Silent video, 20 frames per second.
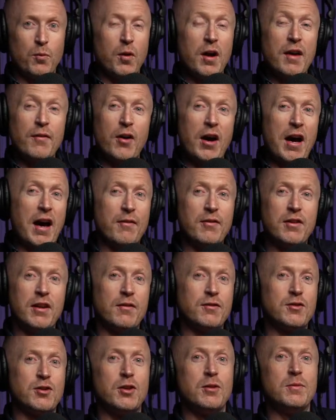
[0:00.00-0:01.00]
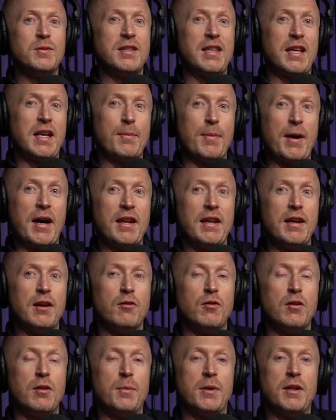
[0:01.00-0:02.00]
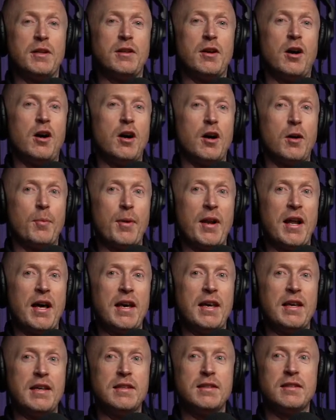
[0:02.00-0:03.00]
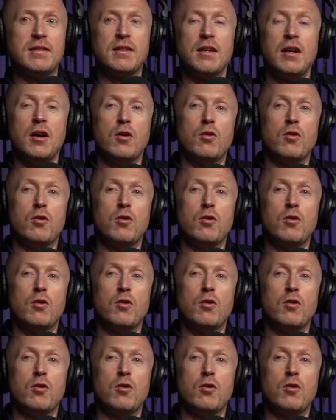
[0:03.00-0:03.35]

if I have enough time to think about it, or I'm in a dark place,